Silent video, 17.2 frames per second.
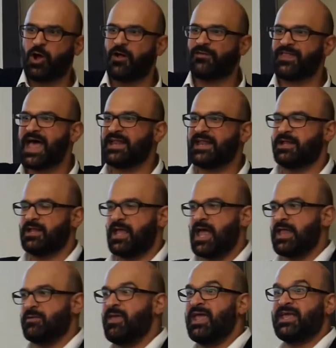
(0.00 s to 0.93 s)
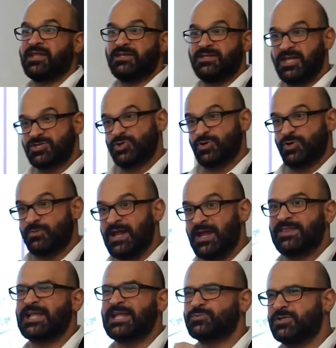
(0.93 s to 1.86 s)
all that and make it digital,
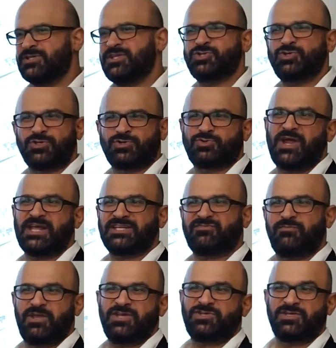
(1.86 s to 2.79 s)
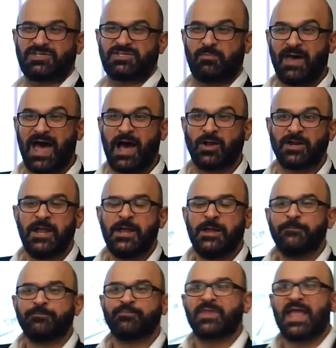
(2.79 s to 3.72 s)
right? That's what digital transformation is about.
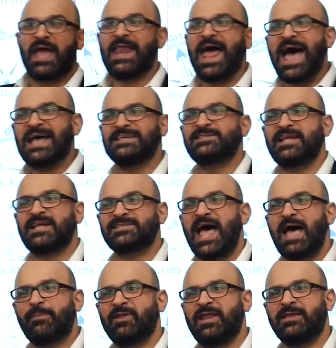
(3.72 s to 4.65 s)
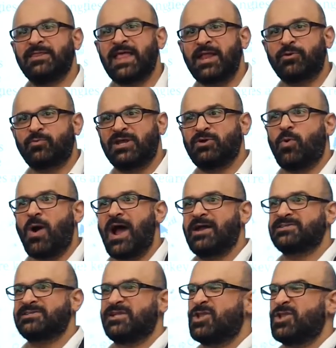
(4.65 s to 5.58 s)
And as that's happening, that
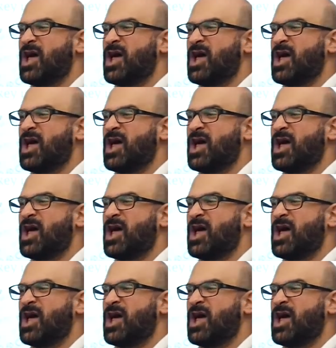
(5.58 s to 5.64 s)
requires a